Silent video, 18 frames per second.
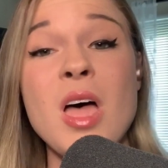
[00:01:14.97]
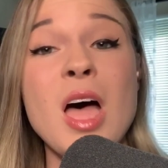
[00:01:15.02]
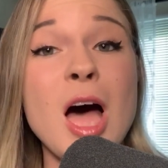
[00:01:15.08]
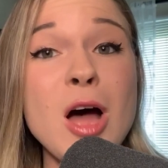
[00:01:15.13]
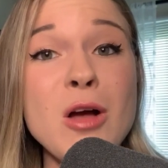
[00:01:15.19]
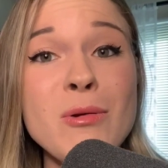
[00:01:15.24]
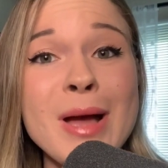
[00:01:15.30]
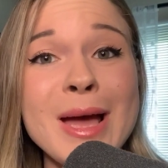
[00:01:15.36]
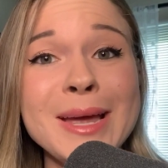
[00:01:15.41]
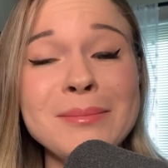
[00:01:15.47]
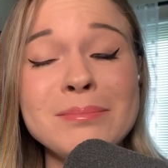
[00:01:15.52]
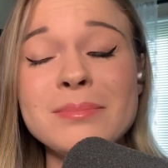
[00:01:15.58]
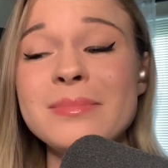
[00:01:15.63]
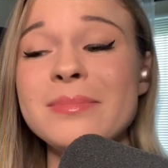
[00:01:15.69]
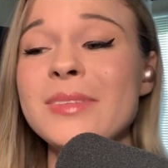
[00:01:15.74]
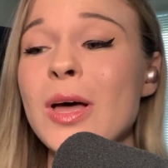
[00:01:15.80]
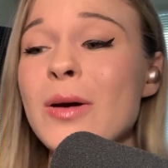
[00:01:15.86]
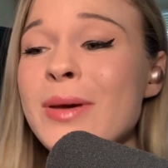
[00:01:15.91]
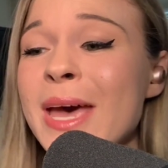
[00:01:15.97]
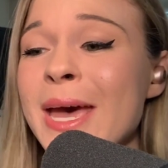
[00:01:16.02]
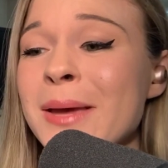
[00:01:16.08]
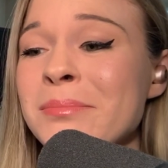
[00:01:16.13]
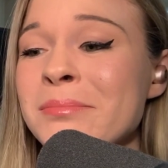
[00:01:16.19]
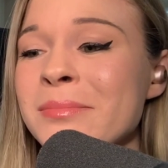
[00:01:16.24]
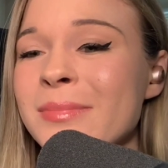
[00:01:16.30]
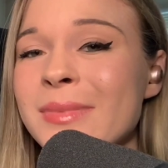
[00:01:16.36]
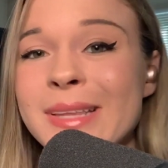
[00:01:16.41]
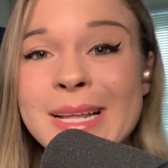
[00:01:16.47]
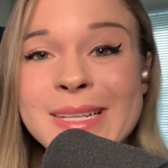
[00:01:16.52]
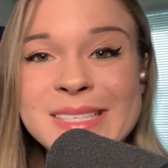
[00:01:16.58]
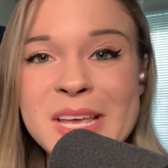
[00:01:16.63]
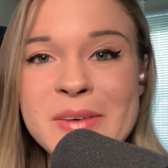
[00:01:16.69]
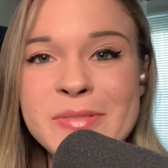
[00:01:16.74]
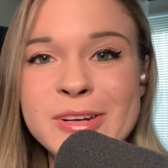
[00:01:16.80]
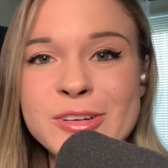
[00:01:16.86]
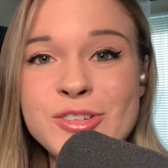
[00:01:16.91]
All right, okay, let's
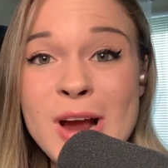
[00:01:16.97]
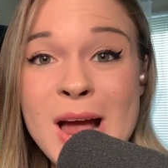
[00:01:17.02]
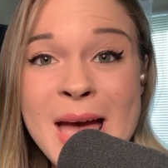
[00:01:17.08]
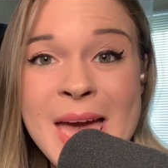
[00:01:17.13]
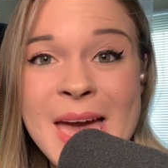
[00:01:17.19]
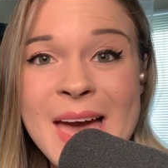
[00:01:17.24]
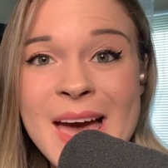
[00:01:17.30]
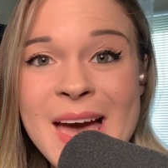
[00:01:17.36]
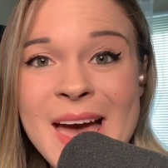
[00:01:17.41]
give it a try.